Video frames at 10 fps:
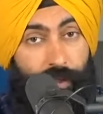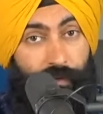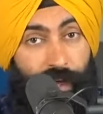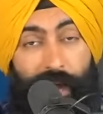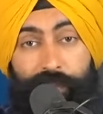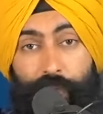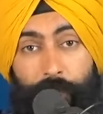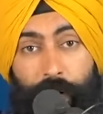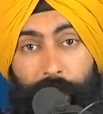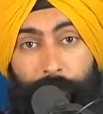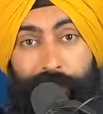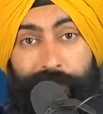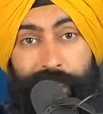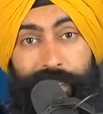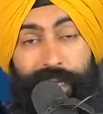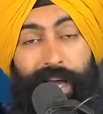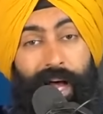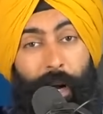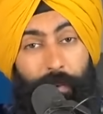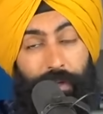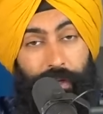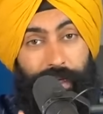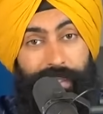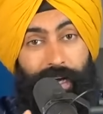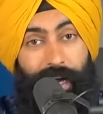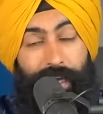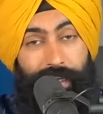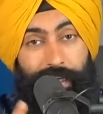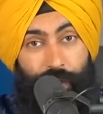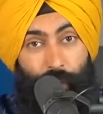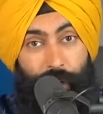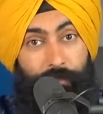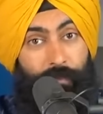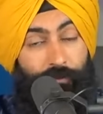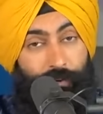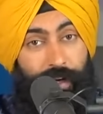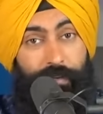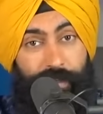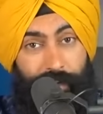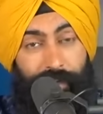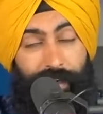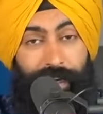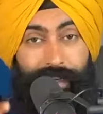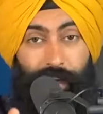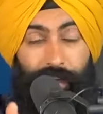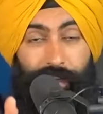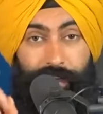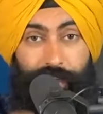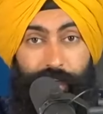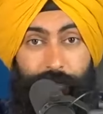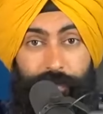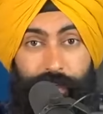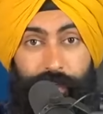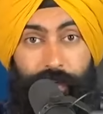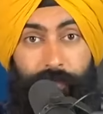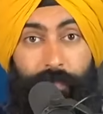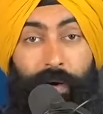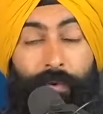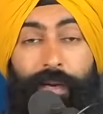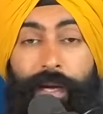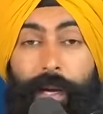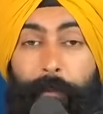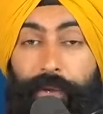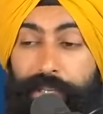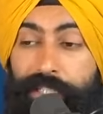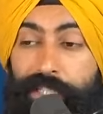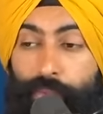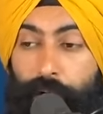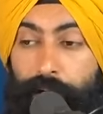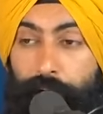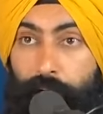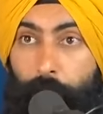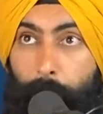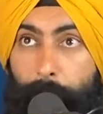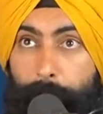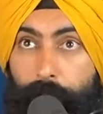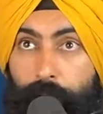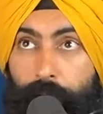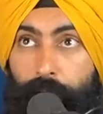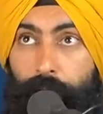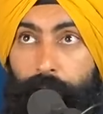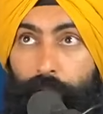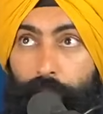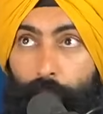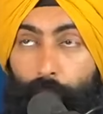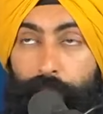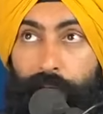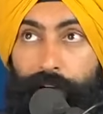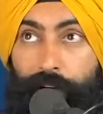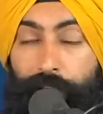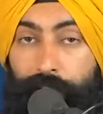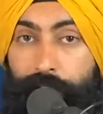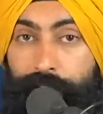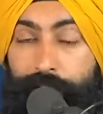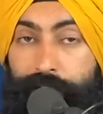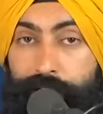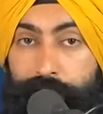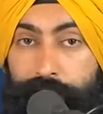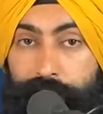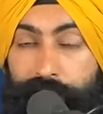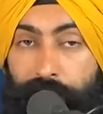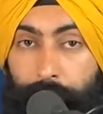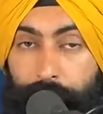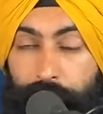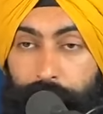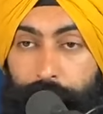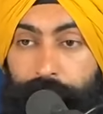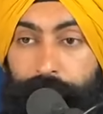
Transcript: So if you haven't joined Market Briefs yet, I'll put the link to how you can join my free newsletter down in the description below. But this is where now we have a lot of interesting things happening